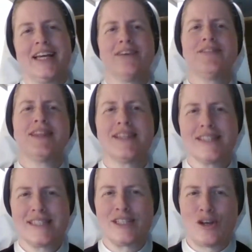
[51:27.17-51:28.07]
given
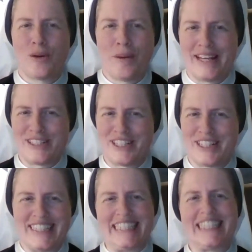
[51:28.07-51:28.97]
this
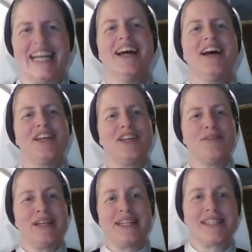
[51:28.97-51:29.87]
situation,
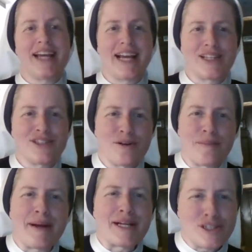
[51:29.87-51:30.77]
you need to answer
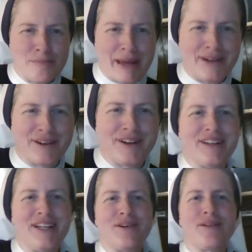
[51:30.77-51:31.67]
much better.
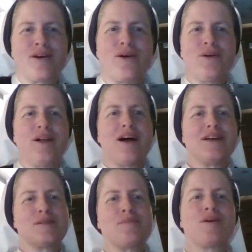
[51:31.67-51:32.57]
The whole,
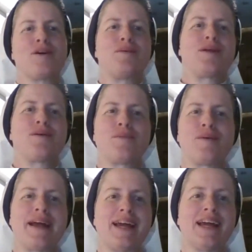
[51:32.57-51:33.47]
I'll support you either
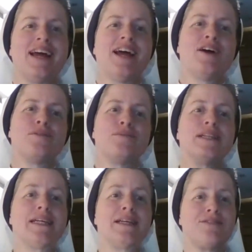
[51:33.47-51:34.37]
way,
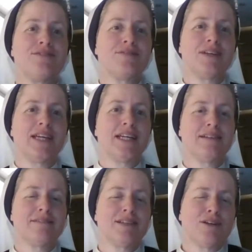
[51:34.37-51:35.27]
really,
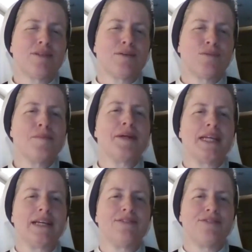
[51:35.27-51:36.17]
the
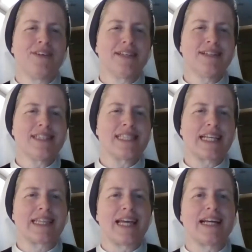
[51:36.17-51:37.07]
woman feels
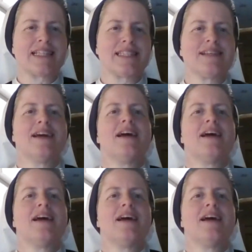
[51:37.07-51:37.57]
like that's,